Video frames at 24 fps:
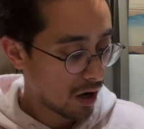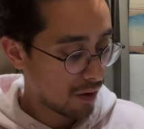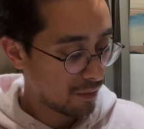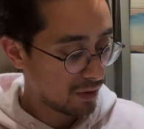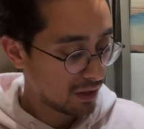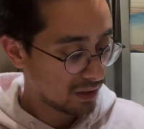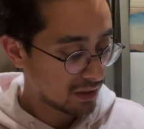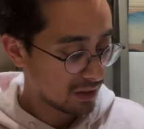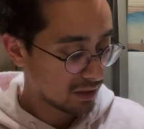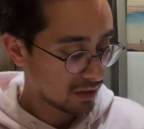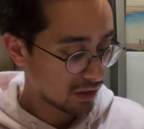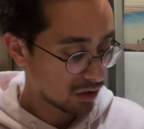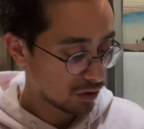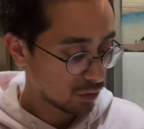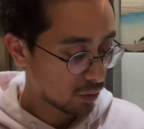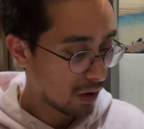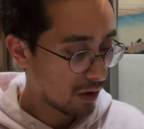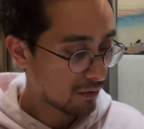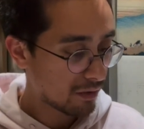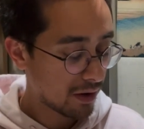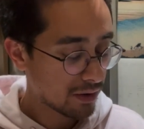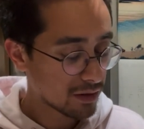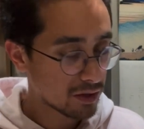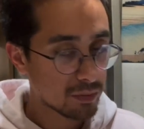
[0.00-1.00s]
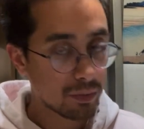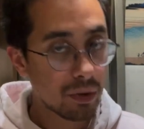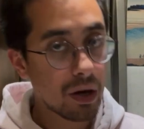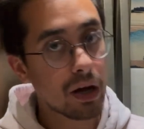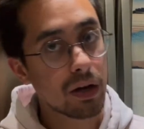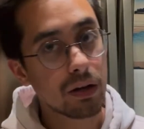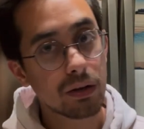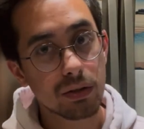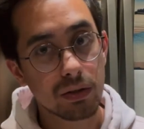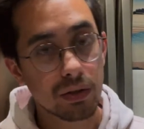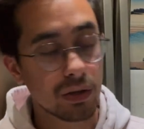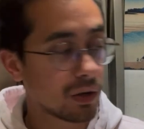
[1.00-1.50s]
This is a 12-ounce
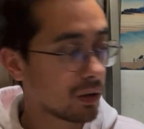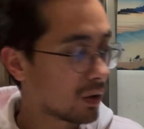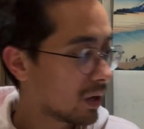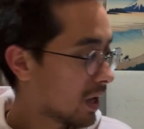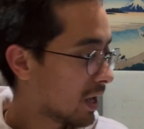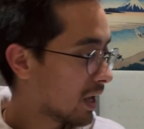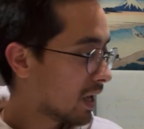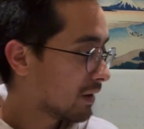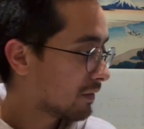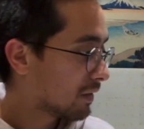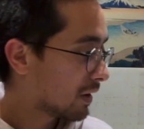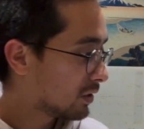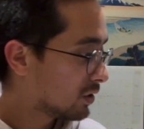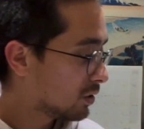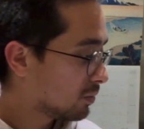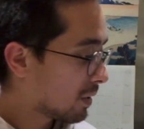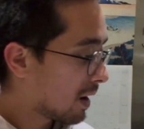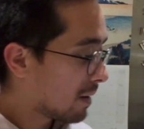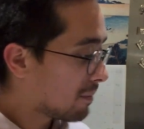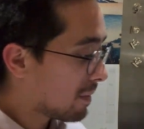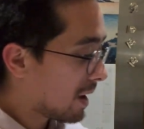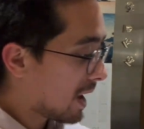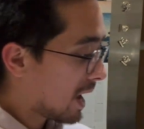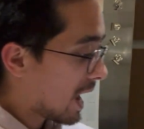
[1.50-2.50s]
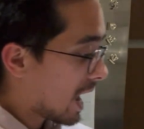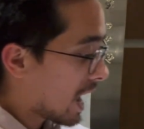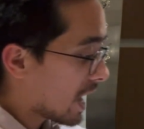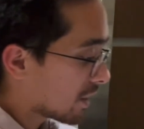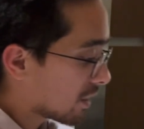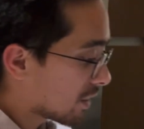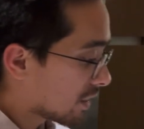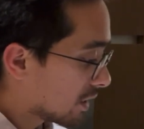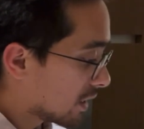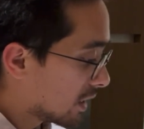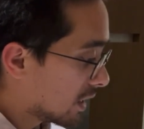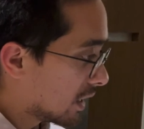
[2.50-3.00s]
bottle, so if I do my
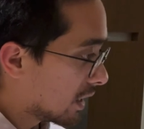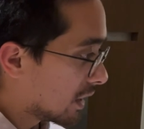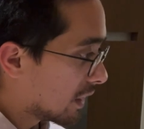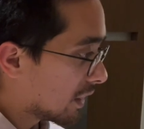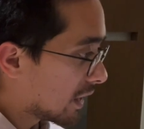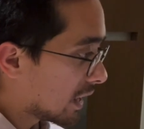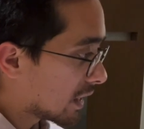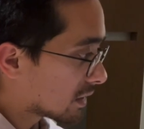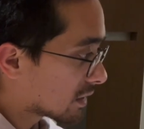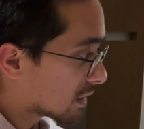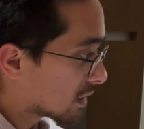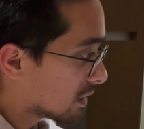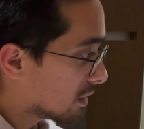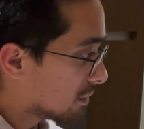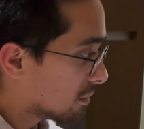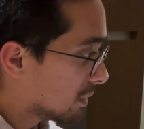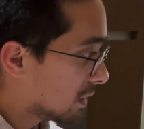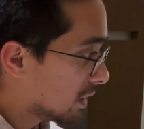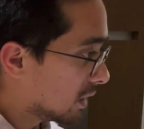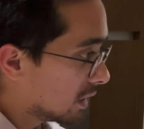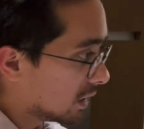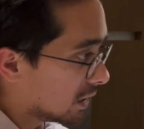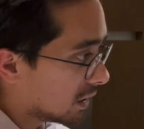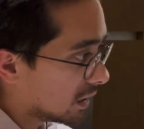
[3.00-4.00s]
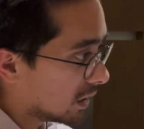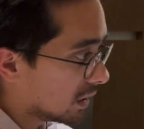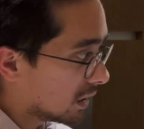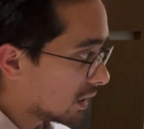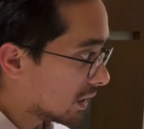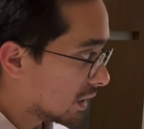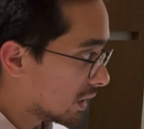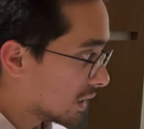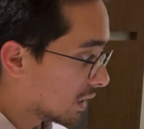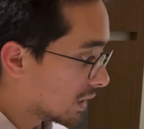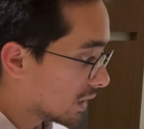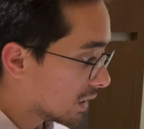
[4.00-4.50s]
math, that's gonna
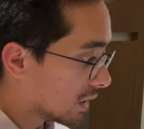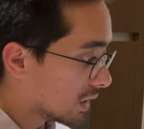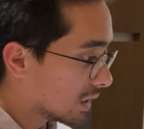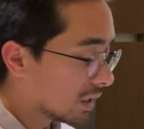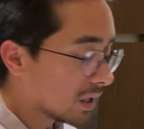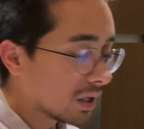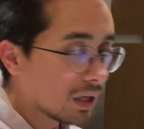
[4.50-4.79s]
be,